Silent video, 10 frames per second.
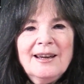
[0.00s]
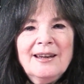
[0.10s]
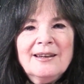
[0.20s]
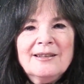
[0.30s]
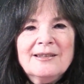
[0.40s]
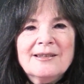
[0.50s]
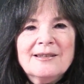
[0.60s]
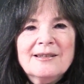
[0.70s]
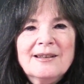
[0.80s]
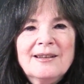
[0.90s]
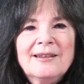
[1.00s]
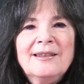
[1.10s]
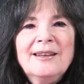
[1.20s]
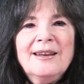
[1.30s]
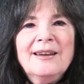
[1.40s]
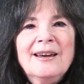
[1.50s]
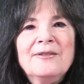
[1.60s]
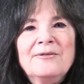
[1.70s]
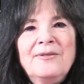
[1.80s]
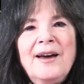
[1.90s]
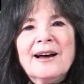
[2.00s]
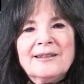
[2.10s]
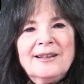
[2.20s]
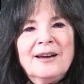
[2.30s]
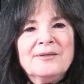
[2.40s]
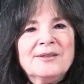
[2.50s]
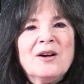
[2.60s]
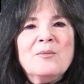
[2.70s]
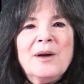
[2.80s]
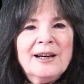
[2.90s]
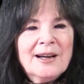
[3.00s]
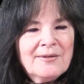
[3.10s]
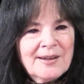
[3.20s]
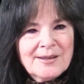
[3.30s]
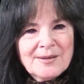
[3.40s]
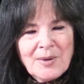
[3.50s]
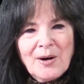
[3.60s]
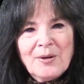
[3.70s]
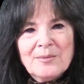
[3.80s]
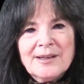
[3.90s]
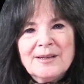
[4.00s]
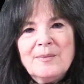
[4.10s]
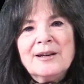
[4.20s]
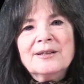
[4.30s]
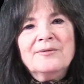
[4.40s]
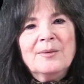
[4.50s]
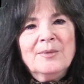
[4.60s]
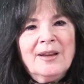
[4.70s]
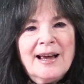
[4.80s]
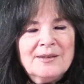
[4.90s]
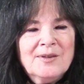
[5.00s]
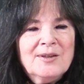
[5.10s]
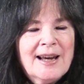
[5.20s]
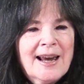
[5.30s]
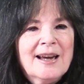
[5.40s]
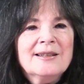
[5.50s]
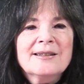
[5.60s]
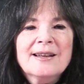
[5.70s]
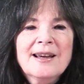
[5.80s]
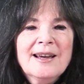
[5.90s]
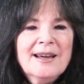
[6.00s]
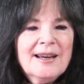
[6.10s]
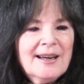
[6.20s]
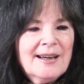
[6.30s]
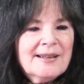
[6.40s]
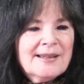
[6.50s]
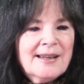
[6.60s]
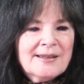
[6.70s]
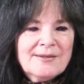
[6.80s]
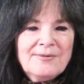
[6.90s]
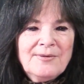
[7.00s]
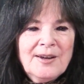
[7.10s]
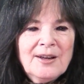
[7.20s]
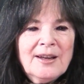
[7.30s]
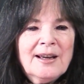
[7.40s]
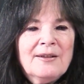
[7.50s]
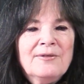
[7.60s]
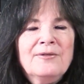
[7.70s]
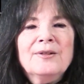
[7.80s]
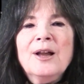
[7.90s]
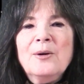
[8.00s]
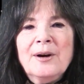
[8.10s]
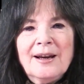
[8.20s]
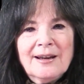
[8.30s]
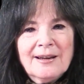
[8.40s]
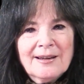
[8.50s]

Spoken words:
is the effect of so many of his poems, especially from the last few decades, is this feeling of floating